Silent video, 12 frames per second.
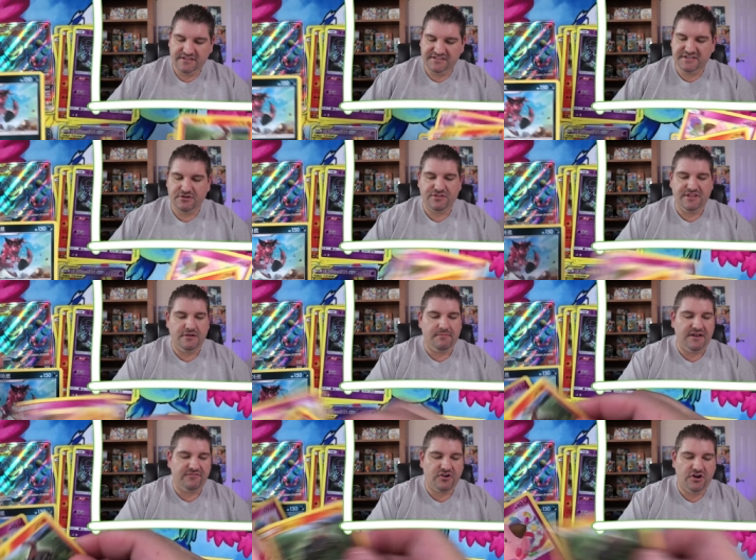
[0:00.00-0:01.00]
considering the
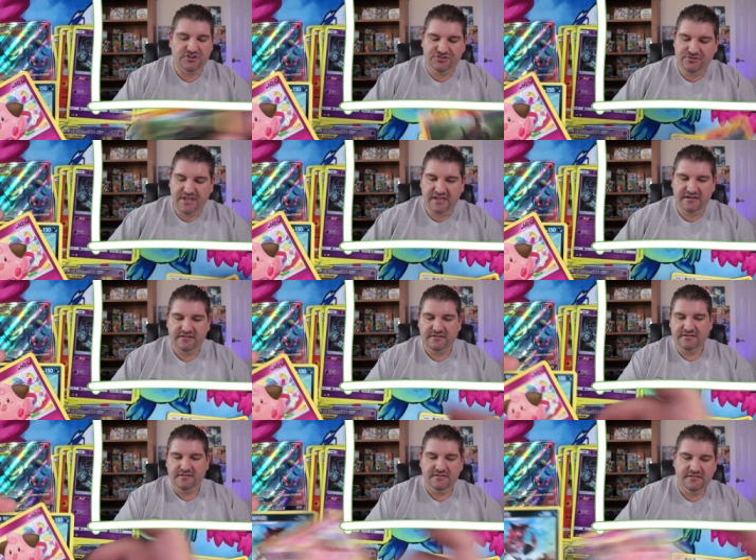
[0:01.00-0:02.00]
amount of cards you get,
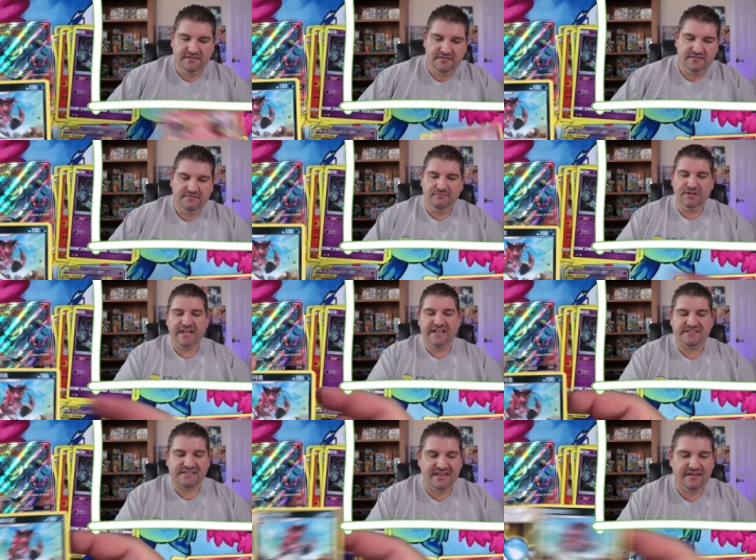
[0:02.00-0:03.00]
but like
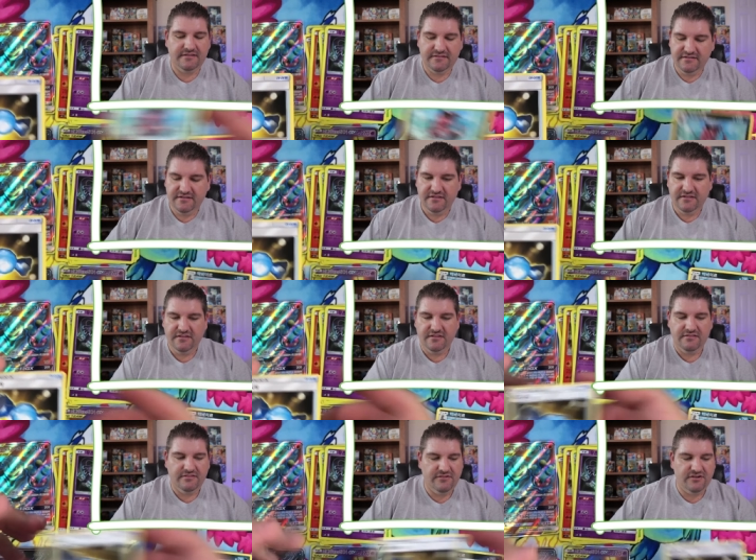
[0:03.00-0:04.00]
I said,
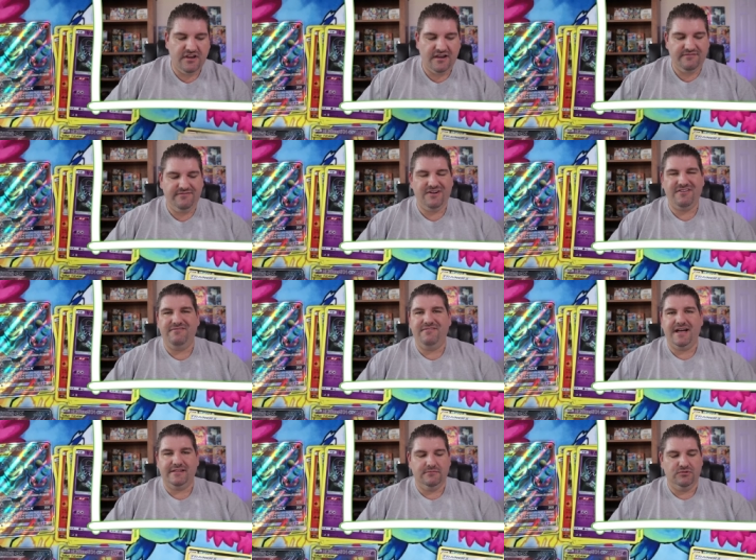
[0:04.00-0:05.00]
they're not very
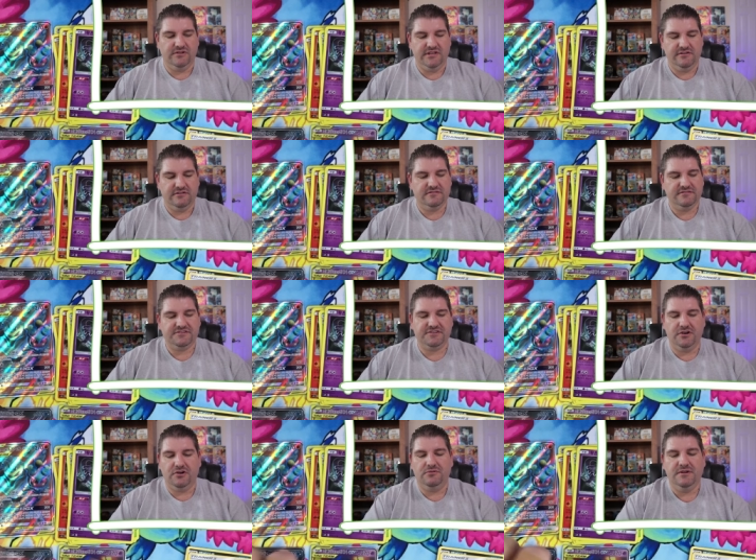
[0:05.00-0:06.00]
valuable either.
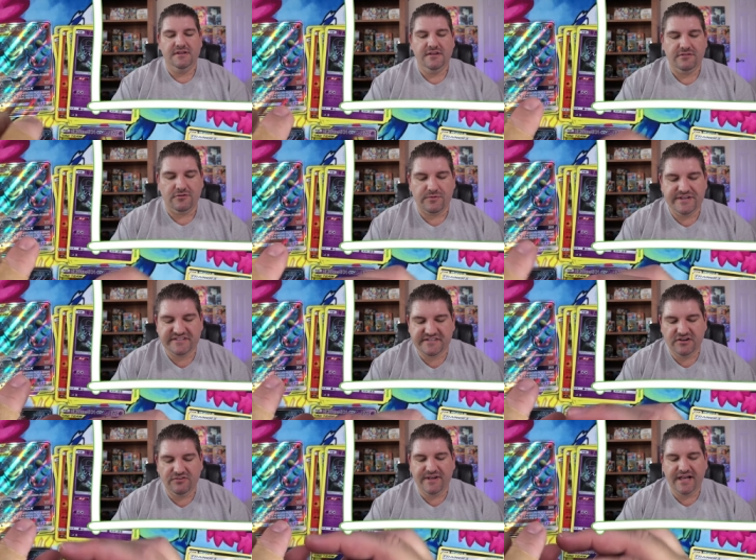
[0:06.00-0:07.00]
So the
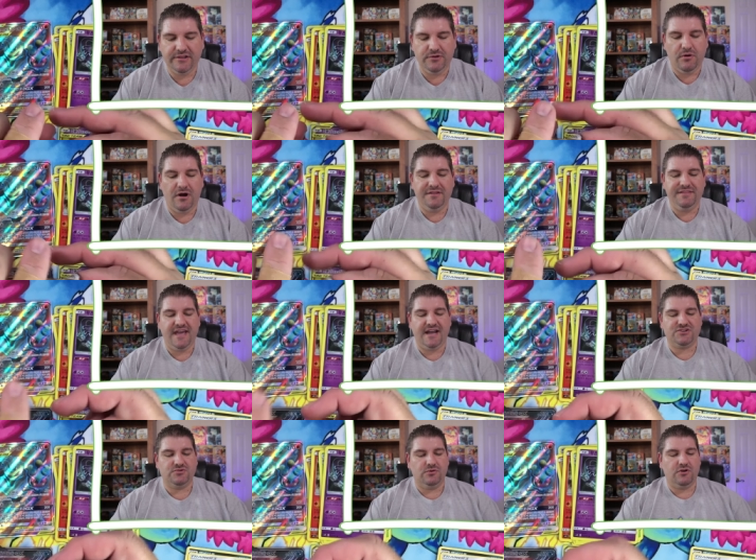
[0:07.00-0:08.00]
resale value on the
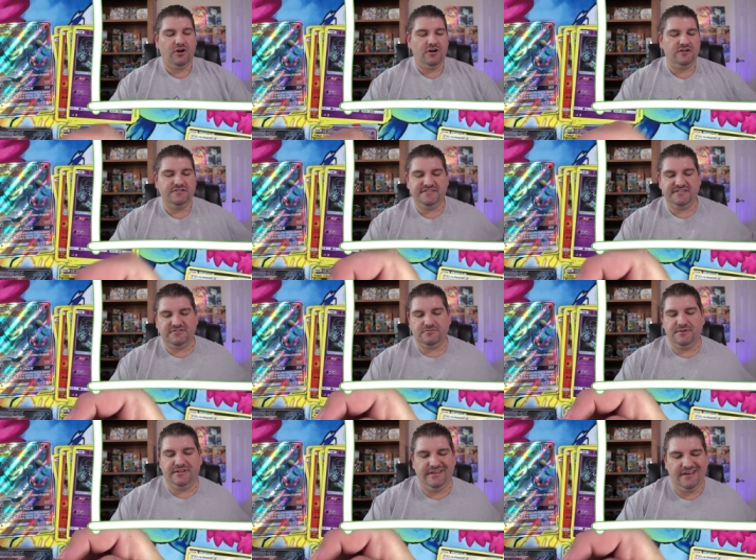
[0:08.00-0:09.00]
actual cards is
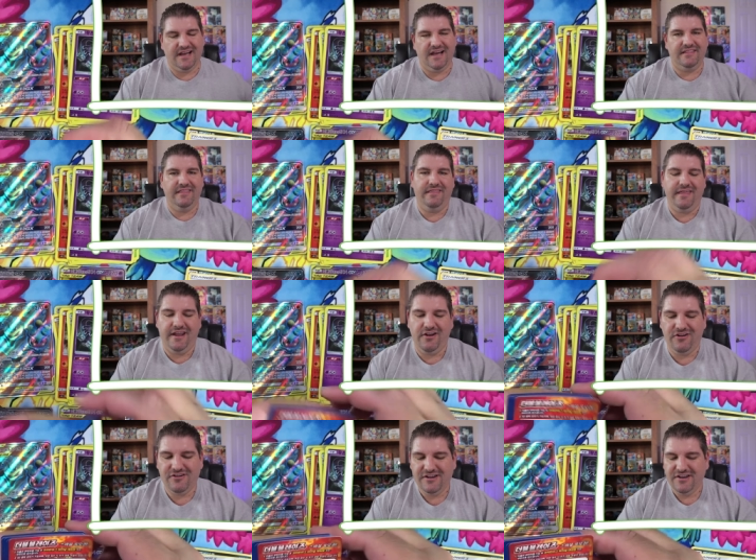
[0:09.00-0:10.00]
really not
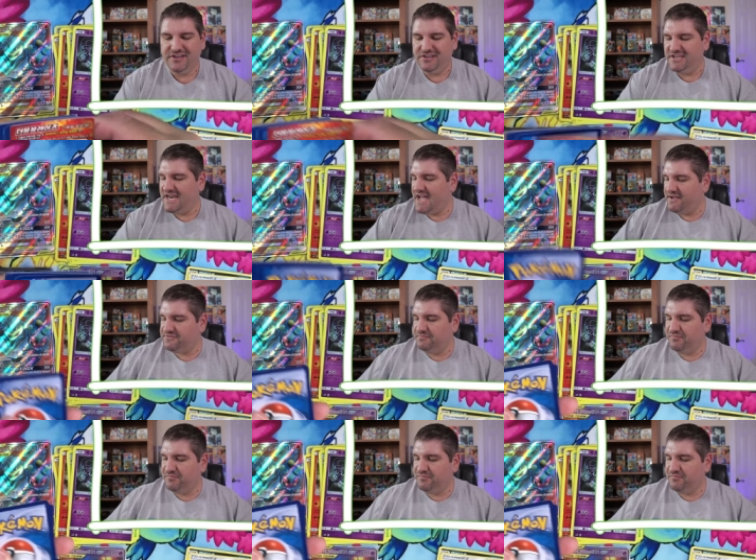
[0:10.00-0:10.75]
there. You'd have